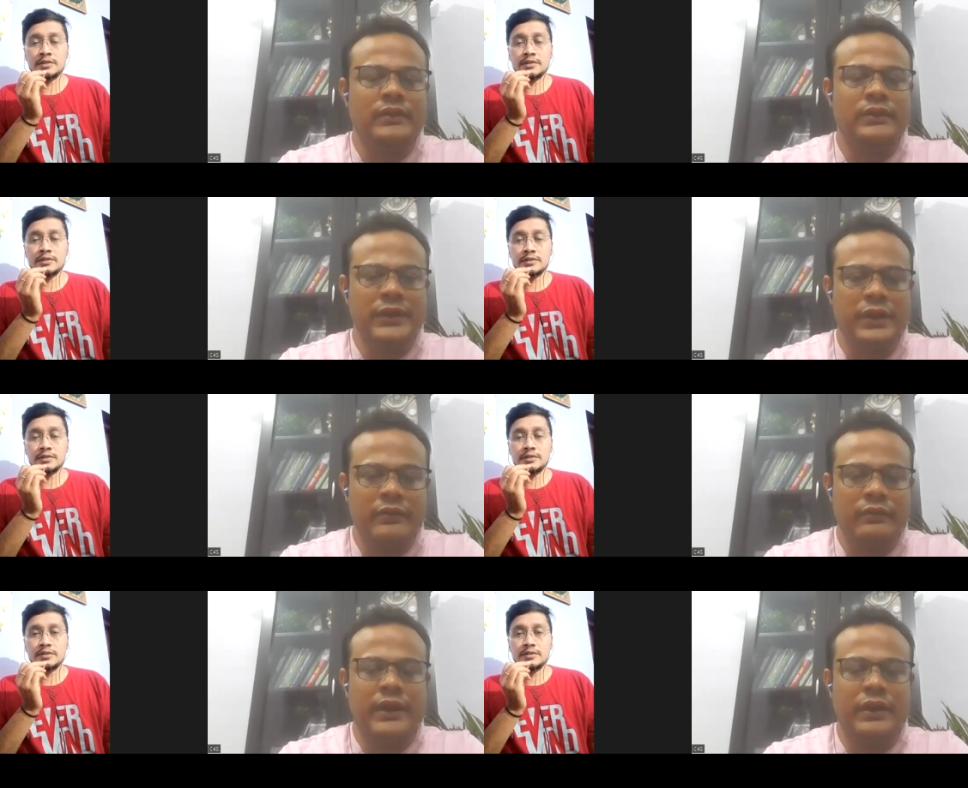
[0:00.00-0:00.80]

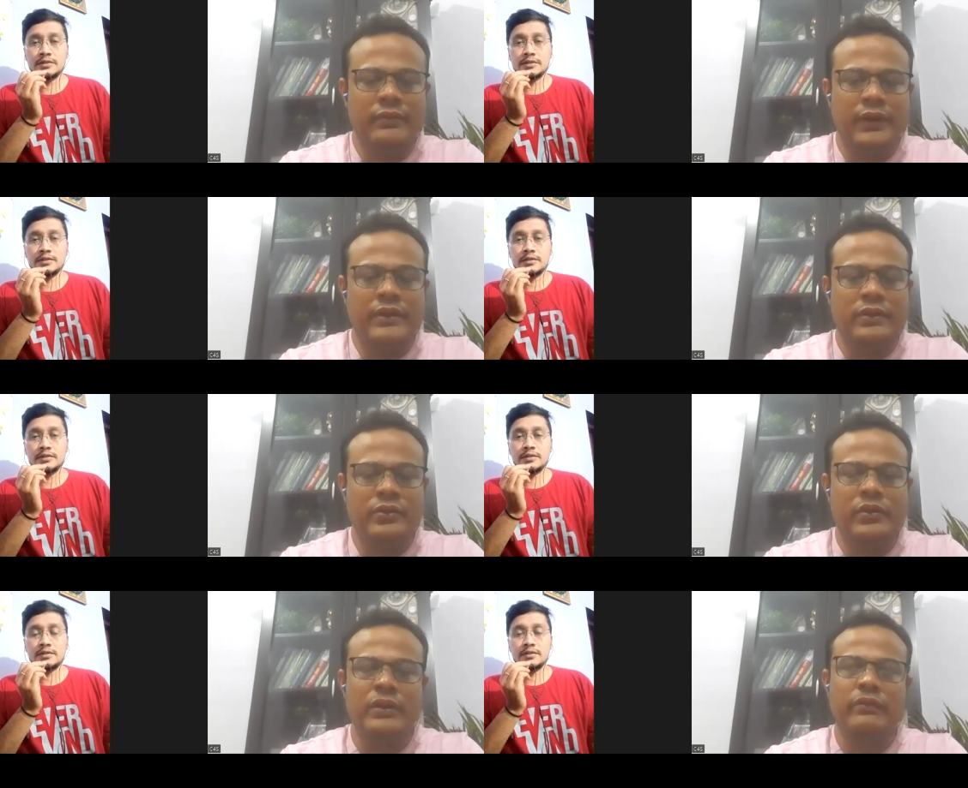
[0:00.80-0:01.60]
Speaker 1: Okay, fine, fine.
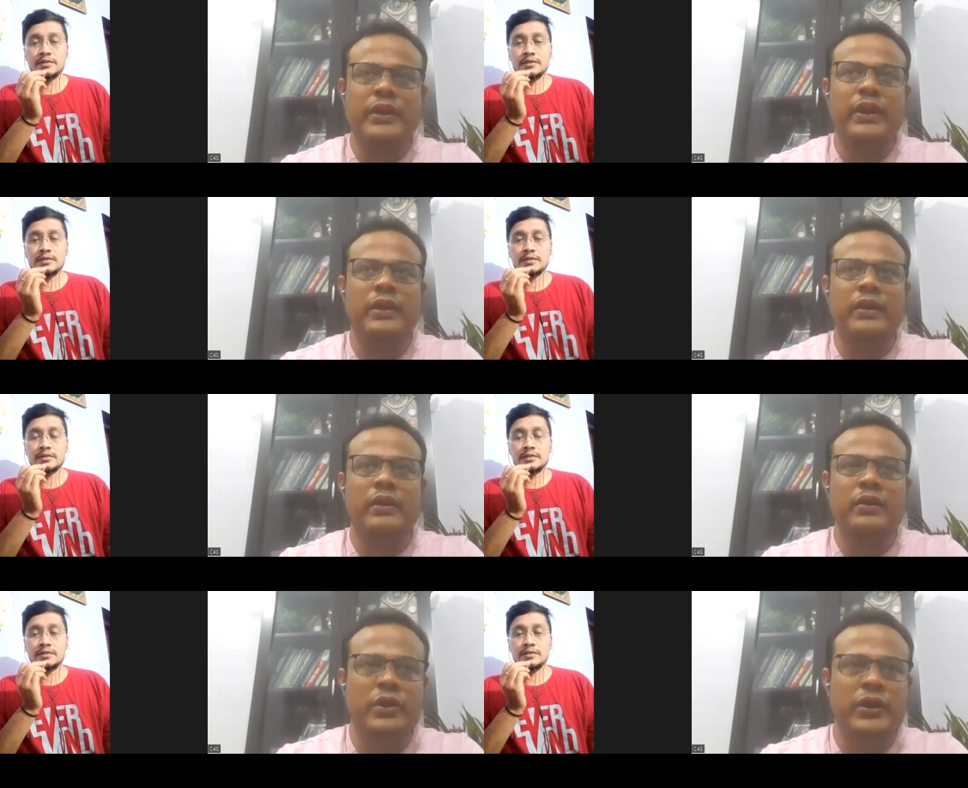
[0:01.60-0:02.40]
So a very
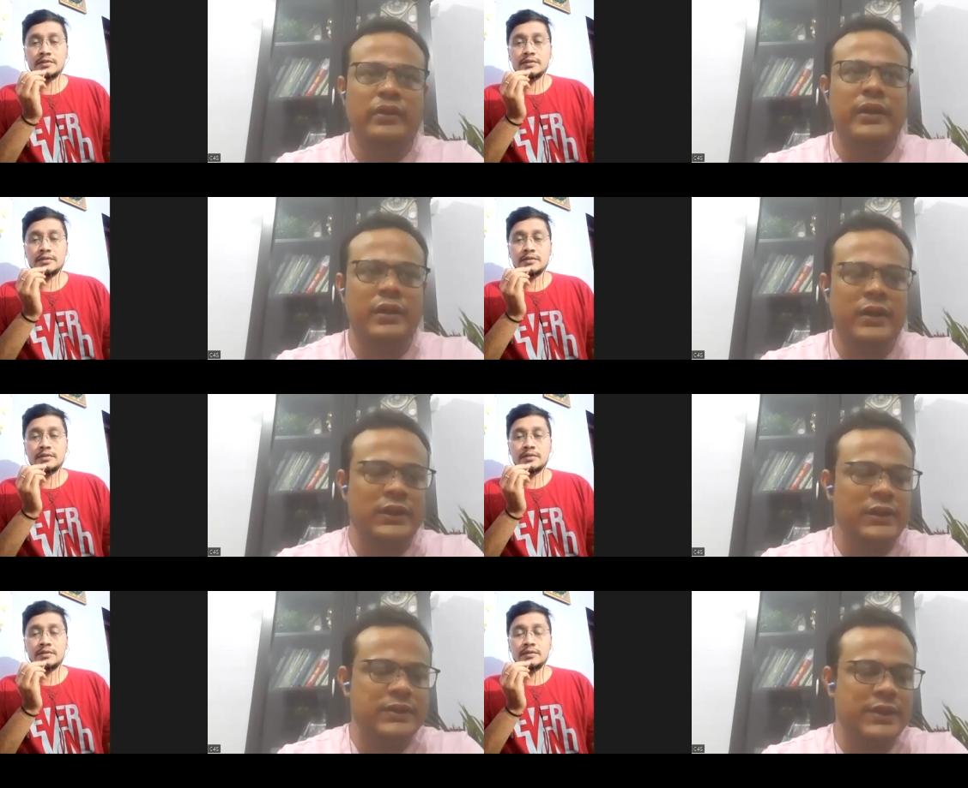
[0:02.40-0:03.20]
a good
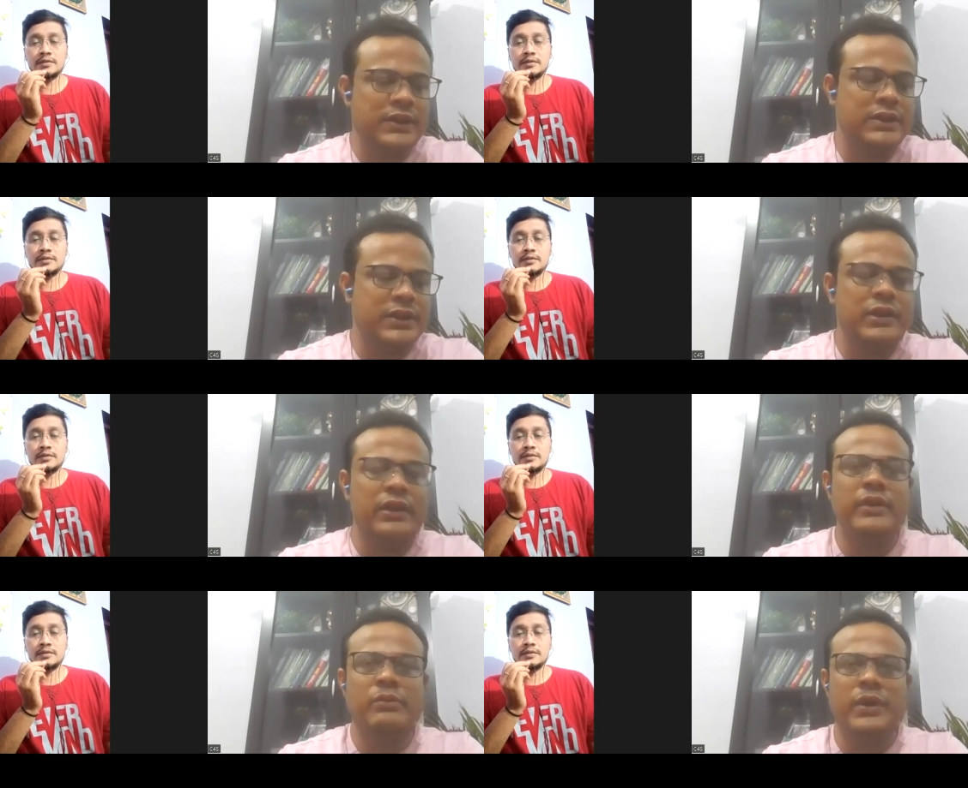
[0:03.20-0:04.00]
uh, suggestion
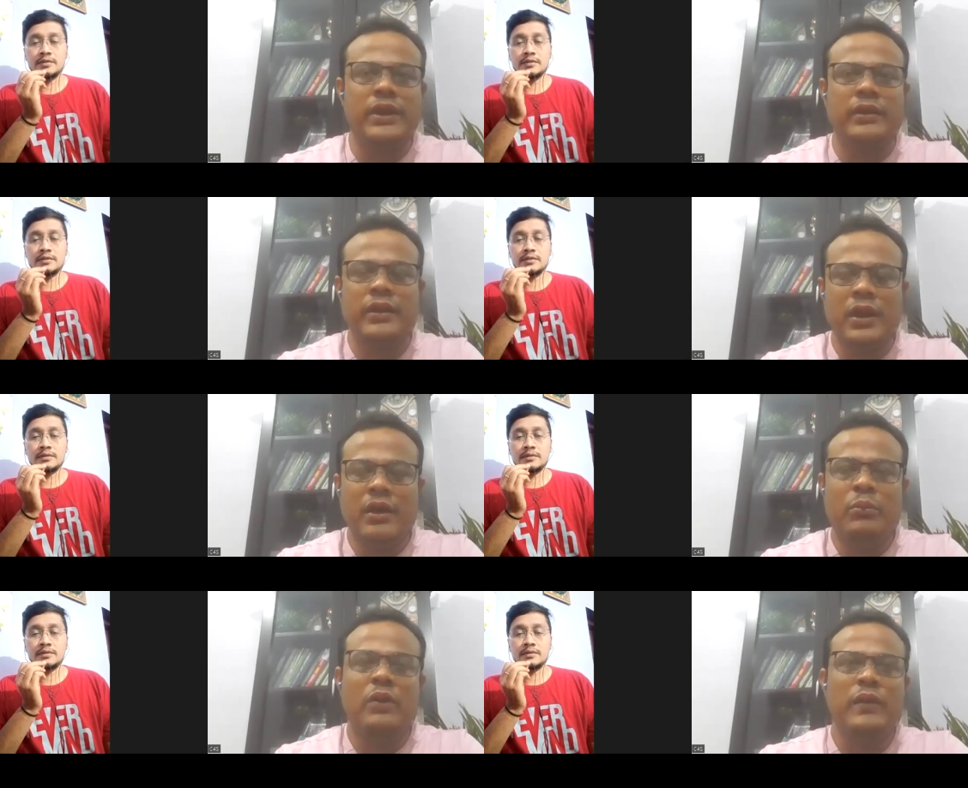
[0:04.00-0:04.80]
given by
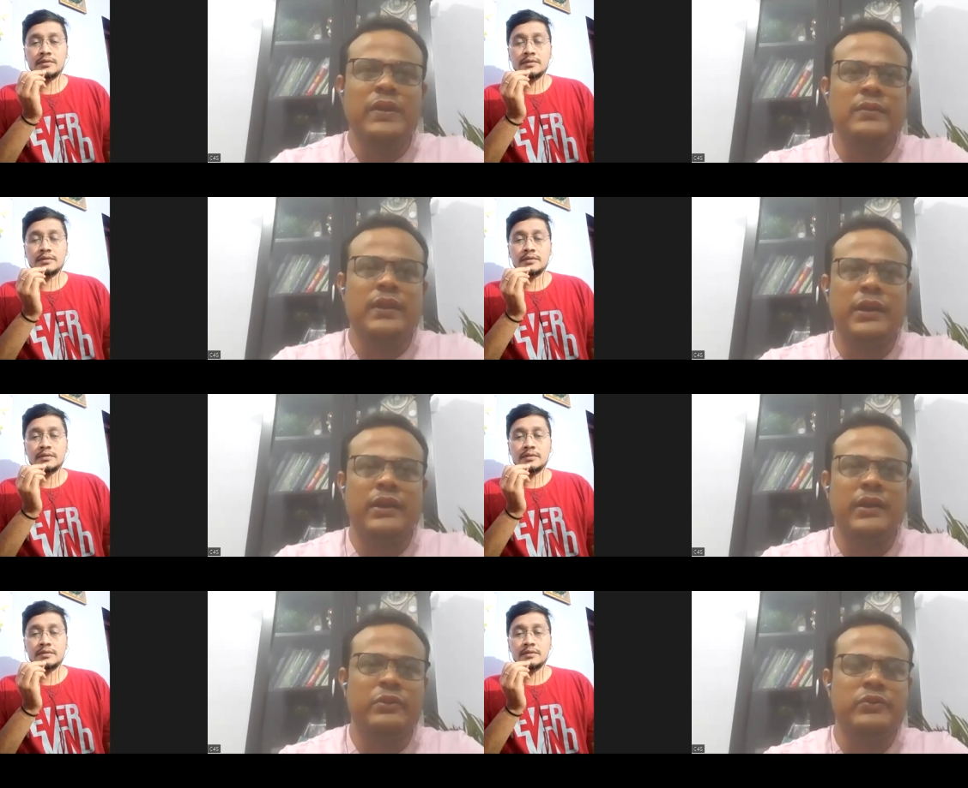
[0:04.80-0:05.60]
Pawan is that
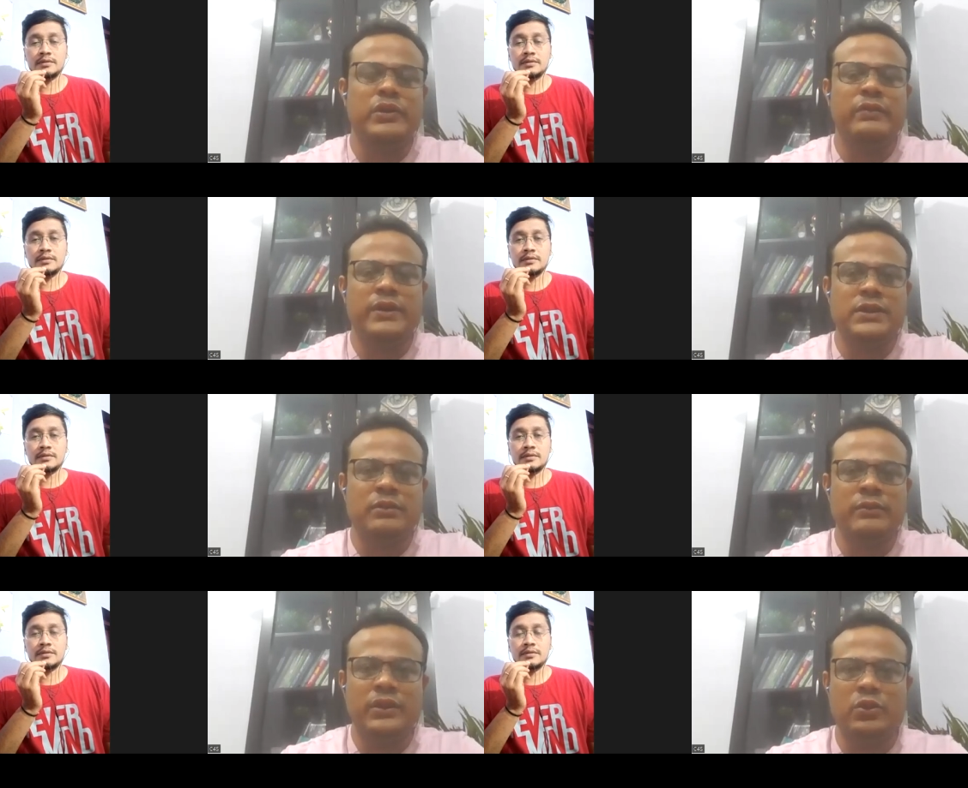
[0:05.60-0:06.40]
he used to refer
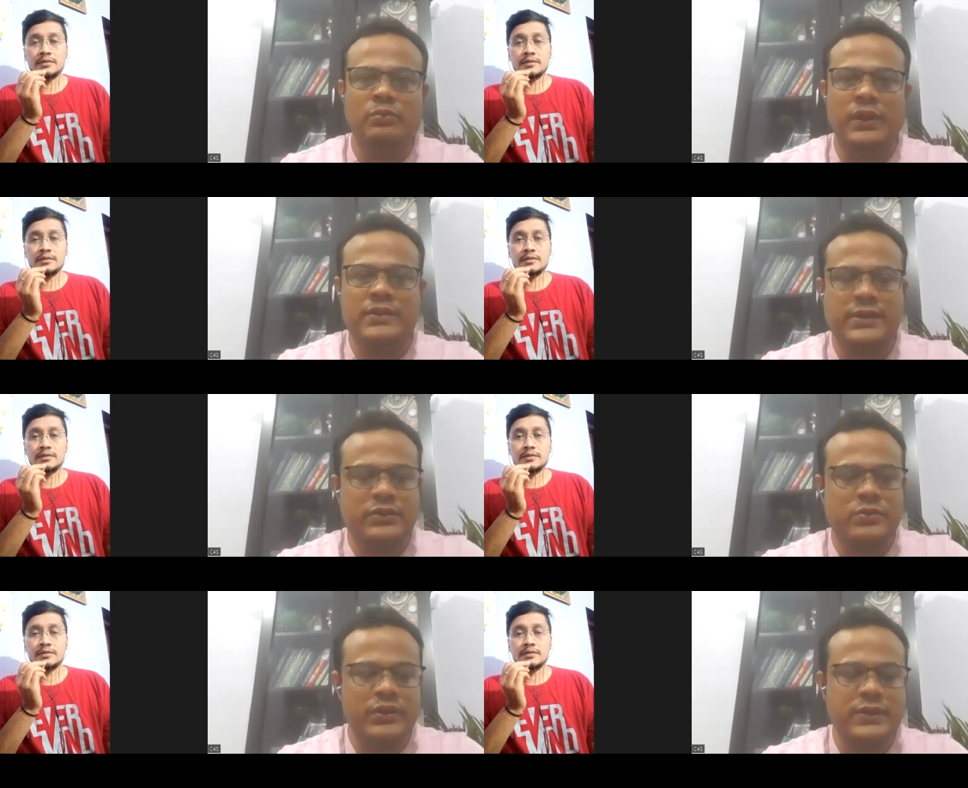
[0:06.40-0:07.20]
some of the
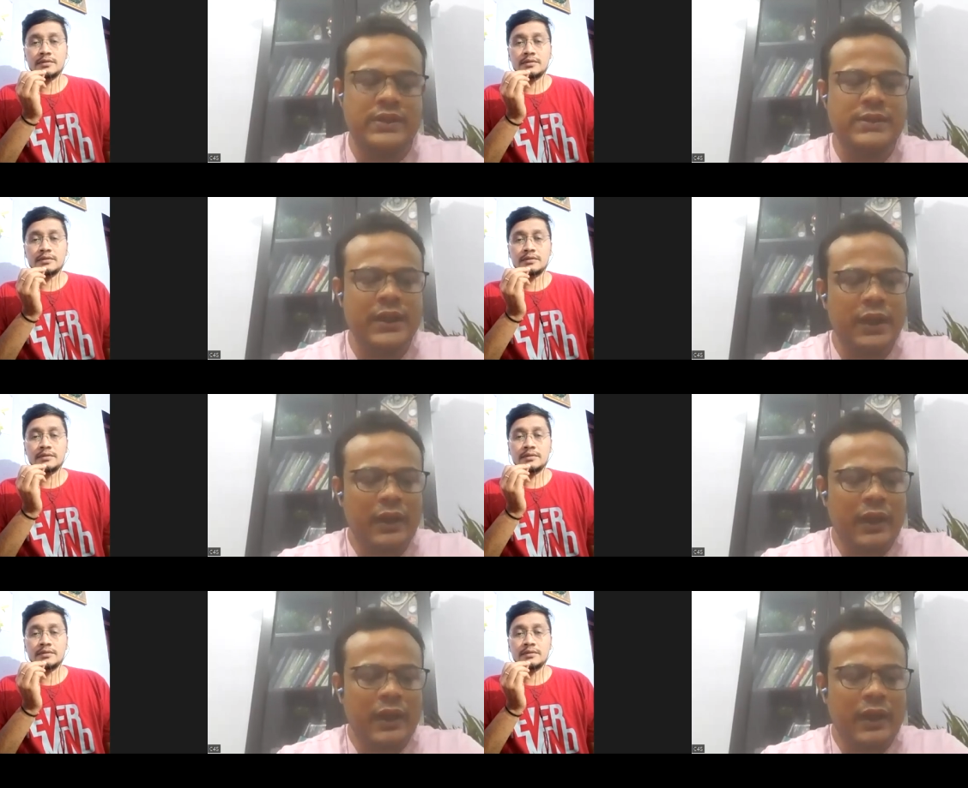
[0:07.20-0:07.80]
UPSC sources